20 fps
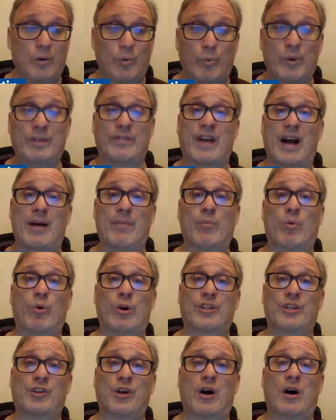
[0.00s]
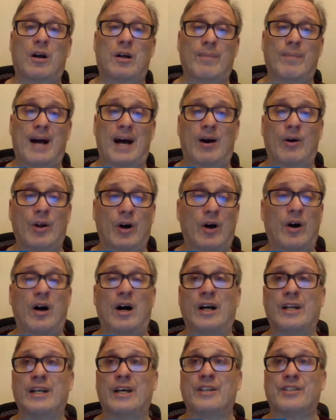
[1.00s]
We've got more to talk about
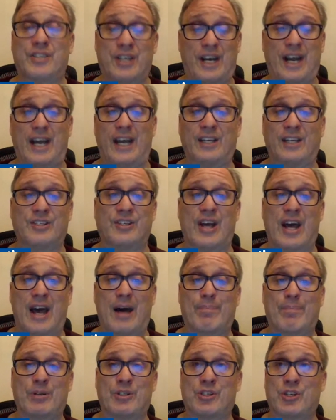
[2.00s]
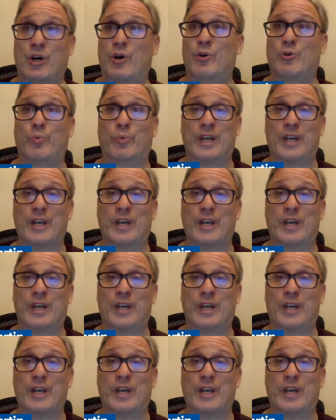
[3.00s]
on today's episode.